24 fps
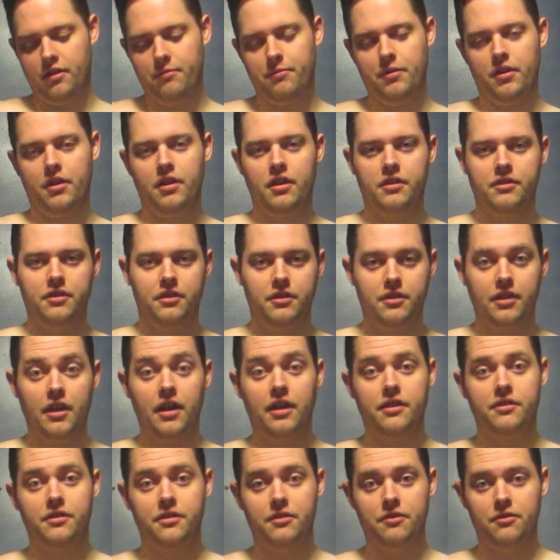My cousin
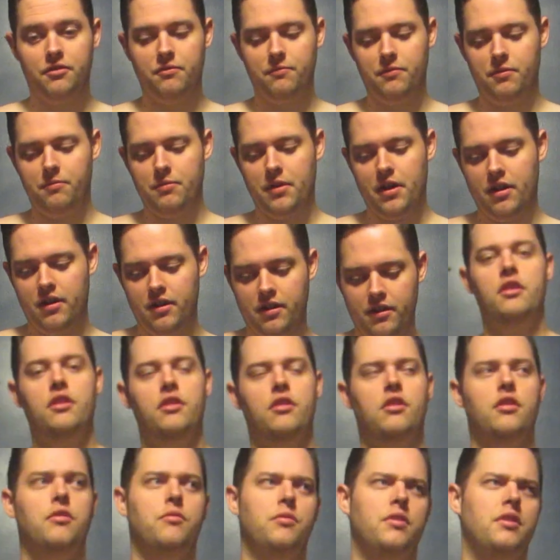Tyson told me about it. You
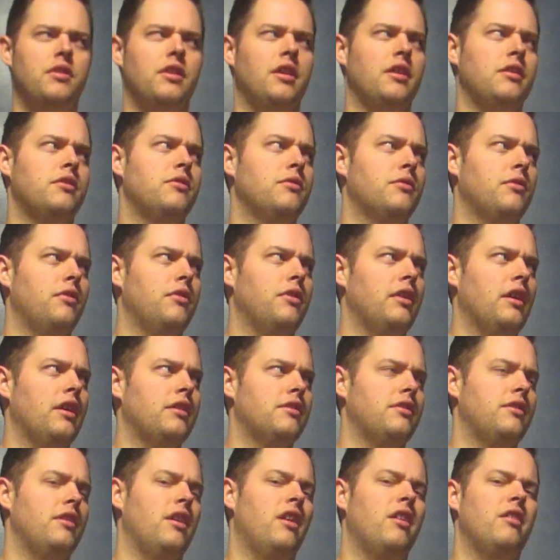can win like
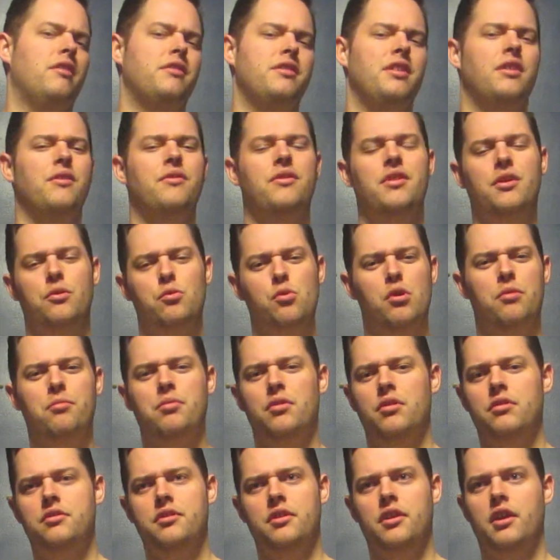$200,000. I don't think one
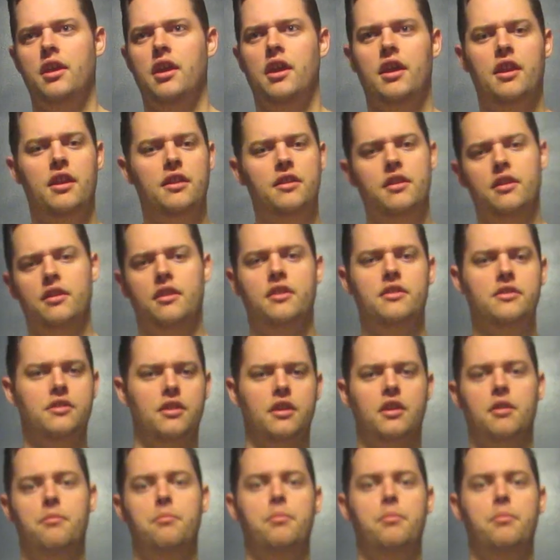person can. I think it's like a